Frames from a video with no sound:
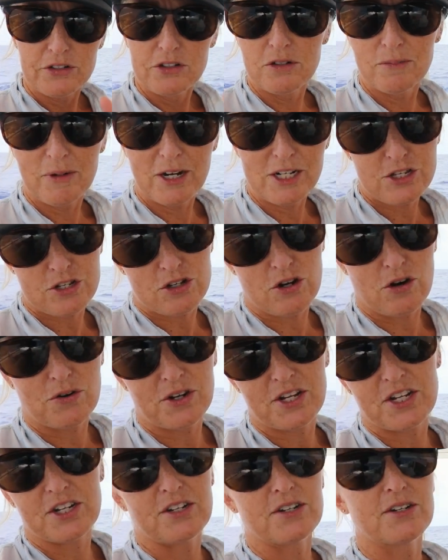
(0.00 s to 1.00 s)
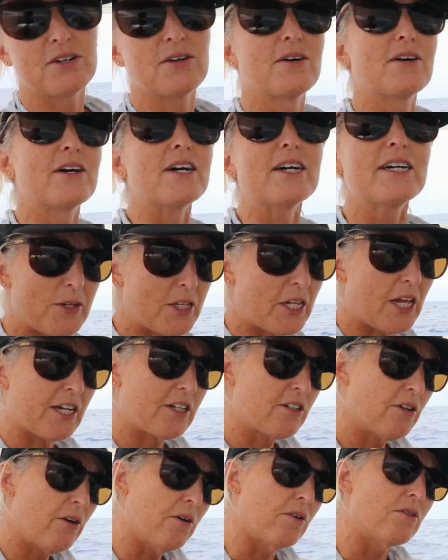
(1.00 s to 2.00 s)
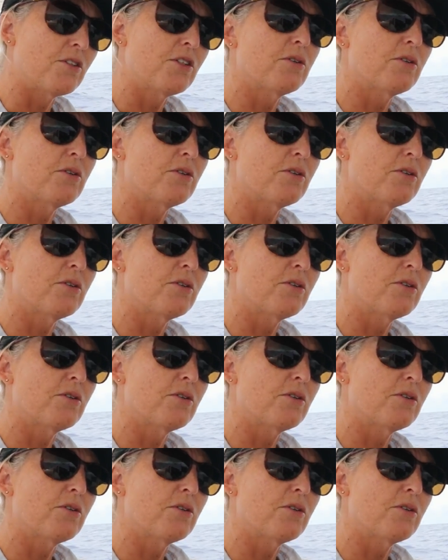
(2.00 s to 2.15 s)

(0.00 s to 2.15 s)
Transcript: you must go here, or be like, no,